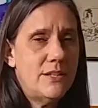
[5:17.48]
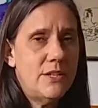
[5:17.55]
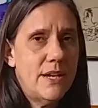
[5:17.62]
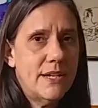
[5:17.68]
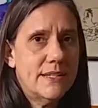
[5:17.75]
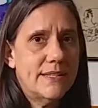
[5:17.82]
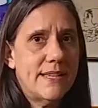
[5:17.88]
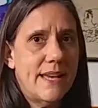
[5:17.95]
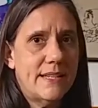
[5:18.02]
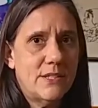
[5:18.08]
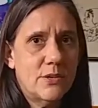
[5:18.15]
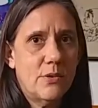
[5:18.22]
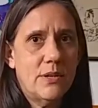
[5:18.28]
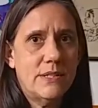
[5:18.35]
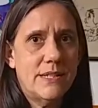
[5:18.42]

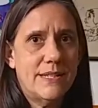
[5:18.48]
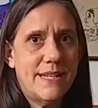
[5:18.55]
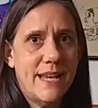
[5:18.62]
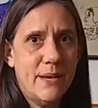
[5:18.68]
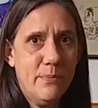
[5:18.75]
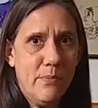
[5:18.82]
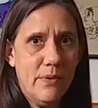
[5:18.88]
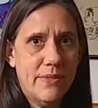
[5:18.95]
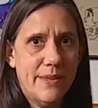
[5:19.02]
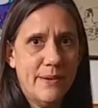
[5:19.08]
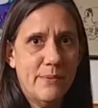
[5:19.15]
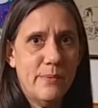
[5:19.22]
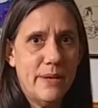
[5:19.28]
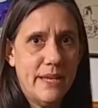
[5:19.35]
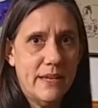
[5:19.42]
projects, that's going to take
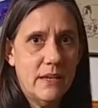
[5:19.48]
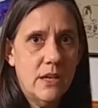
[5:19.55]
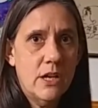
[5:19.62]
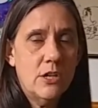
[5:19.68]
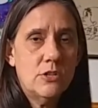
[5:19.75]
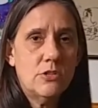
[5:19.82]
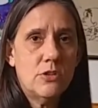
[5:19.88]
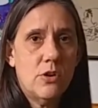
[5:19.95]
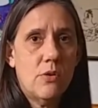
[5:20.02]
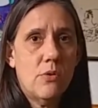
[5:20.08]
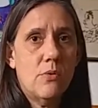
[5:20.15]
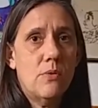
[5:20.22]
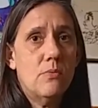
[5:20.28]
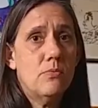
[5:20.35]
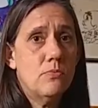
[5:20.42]
more than a week.
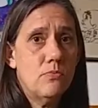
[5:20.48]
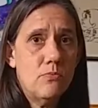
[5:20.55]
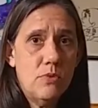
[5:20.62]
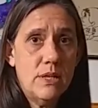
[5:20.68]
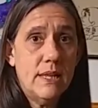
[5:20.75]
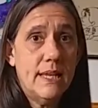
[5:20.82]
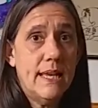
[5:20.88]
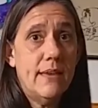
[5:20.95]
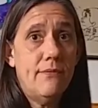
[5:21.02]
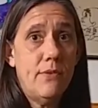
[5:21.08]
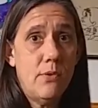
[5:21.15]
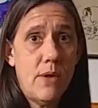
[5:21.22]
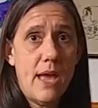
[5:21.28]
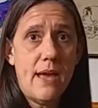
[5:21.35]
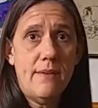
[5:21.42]
So
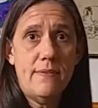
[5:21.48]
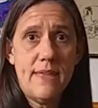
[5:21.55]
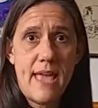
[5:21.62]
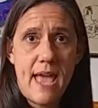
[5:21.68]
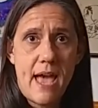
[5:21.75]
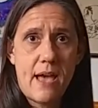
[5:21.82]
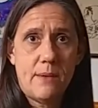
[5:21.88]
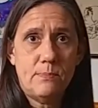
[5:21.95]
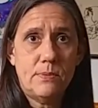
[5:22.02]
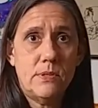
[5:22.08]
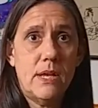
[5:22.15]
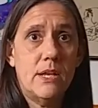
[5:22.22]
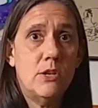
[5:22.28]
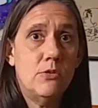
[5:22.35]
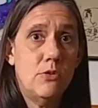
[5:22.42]
really, if you have the
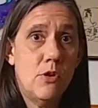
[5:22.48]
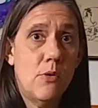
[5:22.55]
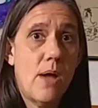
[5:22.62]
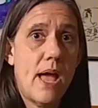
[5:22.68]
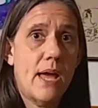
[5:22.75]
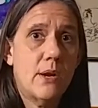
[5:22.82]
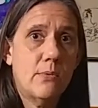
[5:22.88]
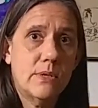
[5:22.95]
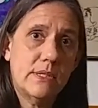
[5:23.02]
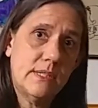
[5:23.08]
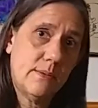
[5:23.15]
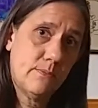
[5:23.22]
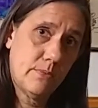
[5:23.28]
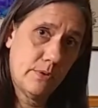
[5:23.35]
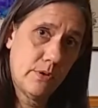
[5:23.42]
apps and you know how
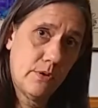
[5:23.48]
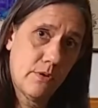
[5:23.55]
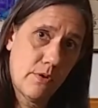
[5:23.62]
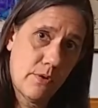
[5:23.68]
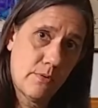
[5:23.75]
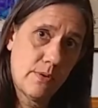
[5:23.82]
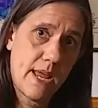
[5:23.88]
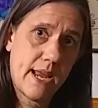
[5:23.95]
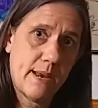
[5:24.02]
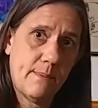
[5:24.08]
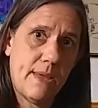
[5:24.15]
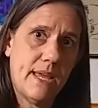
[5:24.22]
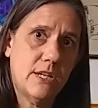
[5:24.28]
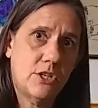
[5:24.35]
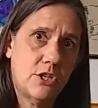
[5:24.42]
to assemble your
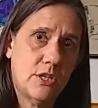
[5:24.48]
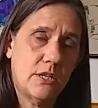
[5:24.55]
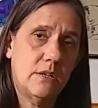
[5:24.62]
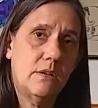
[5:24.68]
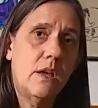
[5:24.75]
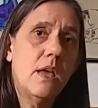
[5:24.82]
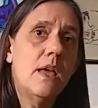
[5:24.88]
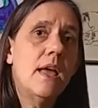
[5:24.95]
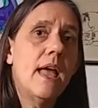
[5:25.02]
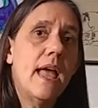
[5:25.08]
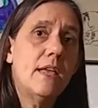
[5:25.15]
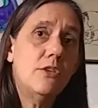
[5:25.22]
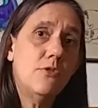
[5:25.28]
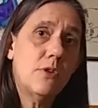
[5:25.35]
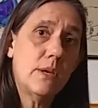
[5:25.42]
own animation,
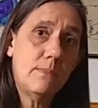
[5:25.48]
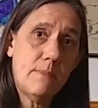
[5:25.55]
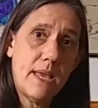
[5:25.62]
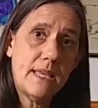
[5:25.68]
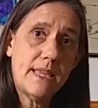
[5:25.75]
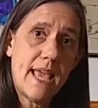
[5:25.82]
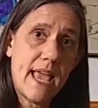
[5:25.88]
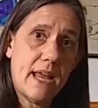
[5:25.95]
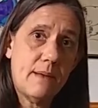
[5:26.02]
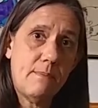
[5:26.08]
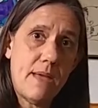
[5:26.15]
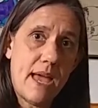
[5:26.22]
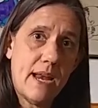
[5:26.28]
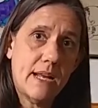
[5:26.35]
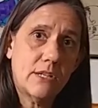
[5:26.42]
you can make
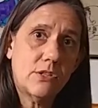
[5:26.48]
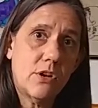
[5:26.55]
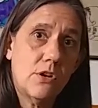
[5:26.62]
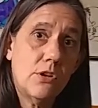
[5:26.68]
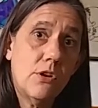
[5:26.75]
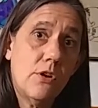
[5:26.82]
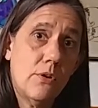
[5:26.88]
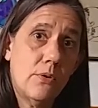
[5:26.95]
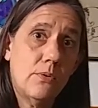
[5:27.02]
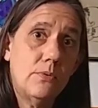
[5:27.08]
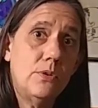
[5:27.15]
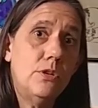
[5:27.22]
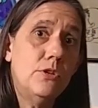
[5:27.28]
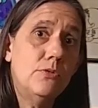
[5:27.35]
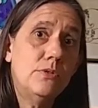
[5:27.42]
the animatics on
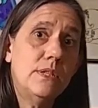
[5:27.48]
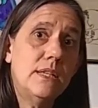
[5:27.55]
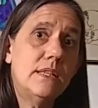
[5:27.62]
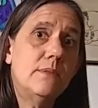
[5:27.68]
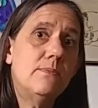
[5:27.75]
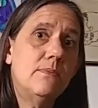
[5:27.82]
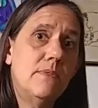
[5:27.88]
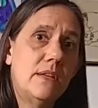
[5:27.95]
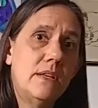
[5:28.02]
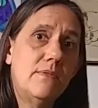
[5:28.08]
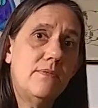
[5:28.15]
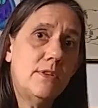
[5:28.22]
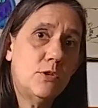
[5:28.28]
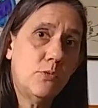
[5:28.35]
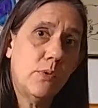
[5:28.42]
your own using the
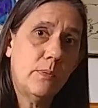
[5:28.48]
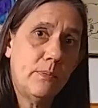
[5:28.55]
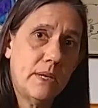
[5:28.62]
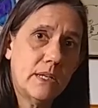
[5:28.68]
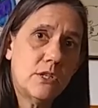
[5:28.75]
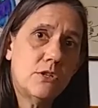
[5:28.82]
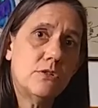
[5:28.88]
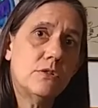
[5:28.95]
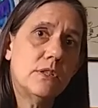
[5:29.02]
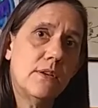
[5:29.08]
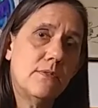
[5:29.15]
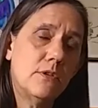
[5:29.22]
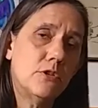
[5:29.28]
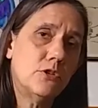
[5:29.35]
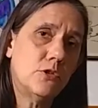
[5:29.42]
individual
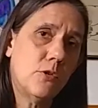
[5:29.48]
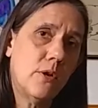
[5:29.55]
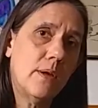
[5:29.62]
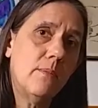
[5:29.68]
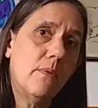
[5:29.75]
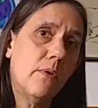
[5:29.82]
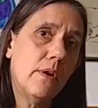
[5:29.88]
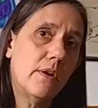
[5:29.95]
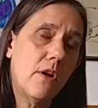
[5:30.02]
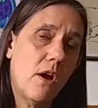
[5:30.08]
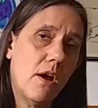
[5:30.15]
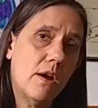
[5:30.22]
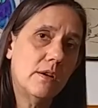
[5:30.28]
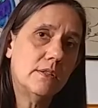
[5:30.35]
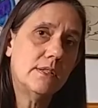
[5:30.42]
pictures of your
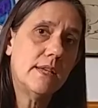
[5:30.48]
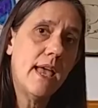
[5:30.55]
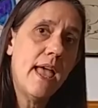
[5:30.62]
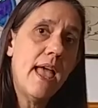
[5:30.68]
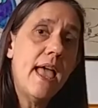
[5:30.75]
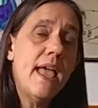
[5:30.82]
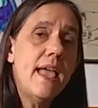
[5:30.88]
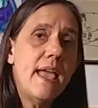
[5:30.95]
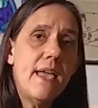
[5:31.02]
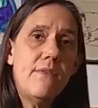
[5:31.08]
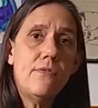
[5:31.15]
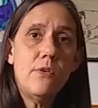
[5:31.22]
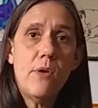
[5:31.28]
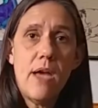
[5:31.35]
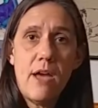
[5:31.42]
storyboard cards.
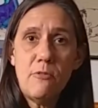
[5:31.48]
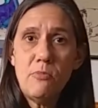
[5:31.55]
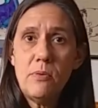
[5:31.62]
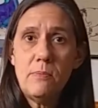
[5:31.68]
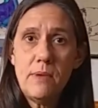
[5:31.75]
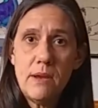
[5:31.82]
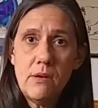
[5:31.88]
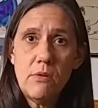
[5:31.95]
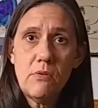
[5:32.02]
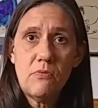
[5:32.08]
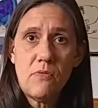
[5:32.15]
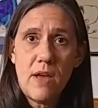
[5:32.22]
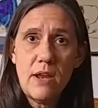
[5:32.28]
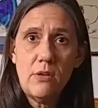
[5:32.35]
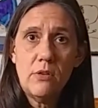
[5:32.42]
If you have
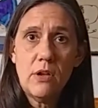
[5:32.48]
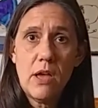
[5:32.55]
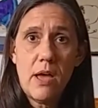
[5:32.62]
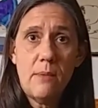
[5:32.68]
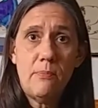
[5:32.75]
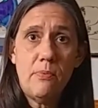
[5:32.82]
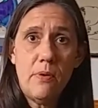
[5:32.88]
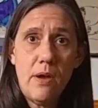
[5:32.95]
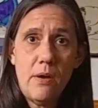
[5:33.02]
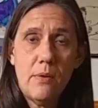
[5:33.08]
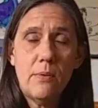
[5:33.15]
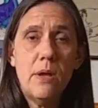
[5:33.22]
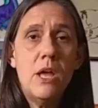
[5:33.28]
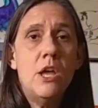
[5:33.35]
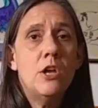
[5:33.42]
Premiere or Final Cut
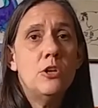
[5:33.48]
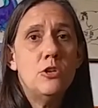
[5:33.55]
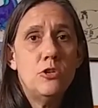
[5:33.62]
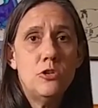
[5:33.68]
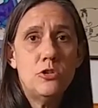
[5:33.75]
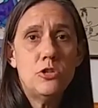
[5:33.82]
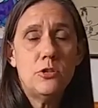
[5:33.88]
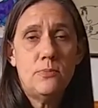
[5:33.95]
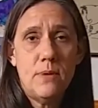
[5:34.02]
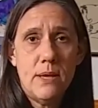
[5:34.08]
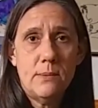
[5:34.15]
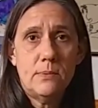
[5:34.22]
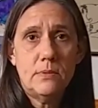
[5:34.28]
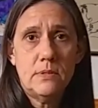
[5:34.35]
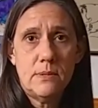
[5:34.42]
Pro, you
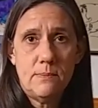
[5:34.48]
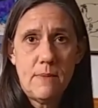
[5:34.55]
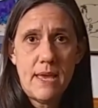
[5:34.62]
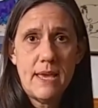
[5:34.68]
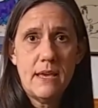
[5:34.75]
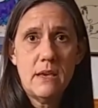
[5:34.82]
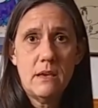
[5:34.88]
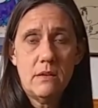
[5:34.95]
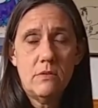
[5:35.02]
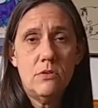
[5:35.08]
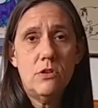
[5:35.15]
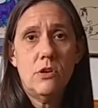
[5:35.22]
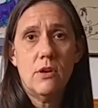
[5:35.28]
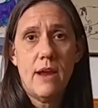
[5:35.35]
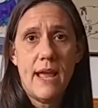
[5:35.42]
should be able to
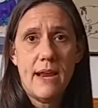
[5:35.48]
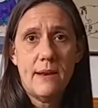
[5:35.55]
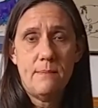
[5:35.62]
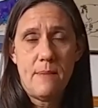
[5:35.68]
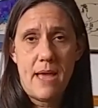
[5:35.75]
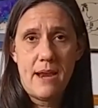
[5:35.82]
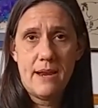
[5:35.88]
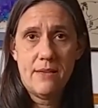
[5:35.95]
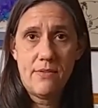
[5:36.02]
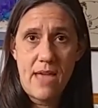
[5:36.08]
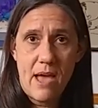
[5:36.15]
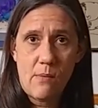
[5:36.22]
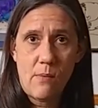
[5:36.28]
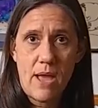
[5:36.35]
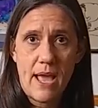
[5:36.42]
make your
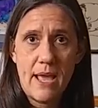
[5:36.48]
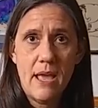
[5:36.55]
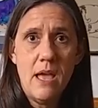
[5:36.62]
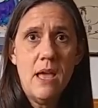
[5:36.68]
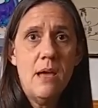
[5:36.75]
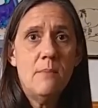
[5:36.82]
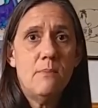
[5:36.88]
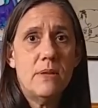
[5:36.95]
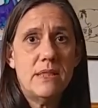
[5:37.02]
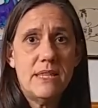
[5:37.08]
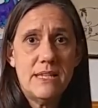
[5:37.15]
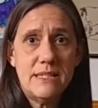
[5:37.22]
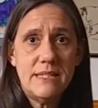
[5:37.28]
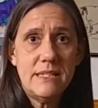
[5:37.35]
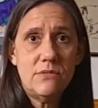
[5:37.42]
animatic that way.
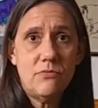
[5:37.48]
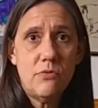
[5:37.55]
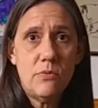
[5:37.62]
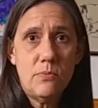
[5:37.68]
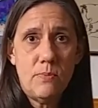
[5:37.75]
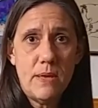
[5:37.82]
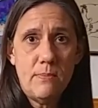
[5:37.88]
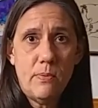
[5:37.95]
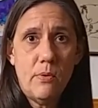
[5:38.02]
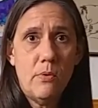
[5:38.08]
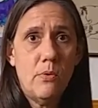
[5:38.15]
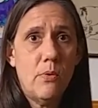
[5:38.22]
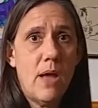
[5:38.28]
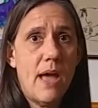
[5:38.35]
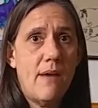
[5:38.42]
But this is for
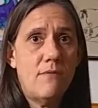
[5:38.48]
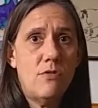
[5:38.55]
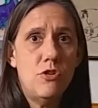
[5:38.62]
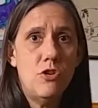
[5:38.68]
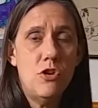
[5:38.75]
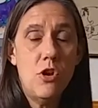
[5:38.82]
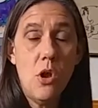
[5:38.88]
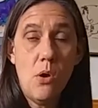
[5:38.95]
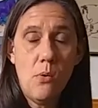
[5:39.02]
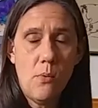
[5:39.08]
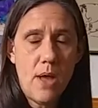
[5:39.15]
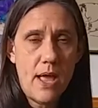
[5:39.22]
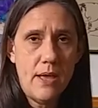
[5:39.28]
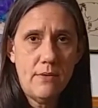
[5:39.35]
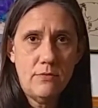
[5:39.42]
people who have
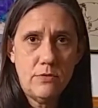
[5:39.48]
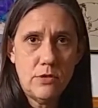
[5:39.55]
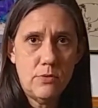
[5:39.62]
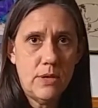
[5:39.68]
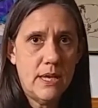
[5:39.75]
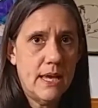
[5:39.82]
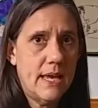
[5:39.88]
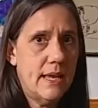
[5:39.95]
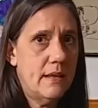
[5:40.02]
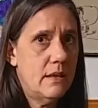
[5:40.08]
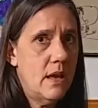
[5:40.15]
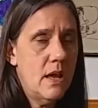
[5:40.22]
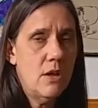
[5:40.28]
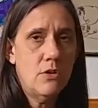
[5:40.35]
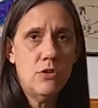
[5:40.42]
no way of doing
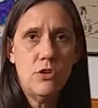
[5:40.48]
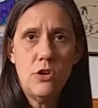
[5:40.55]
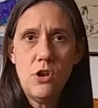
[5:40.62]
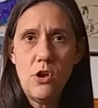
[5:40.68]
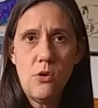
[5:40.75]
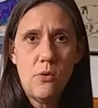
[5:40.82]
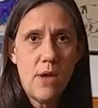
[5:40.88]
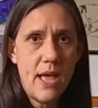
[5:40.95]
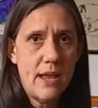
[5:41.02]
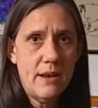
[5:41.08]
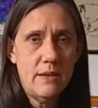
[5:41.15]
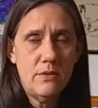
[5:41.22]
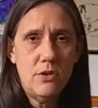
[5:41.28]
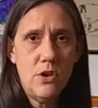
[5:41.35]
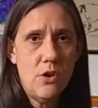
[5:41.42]
it,
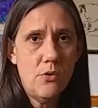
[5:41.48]
no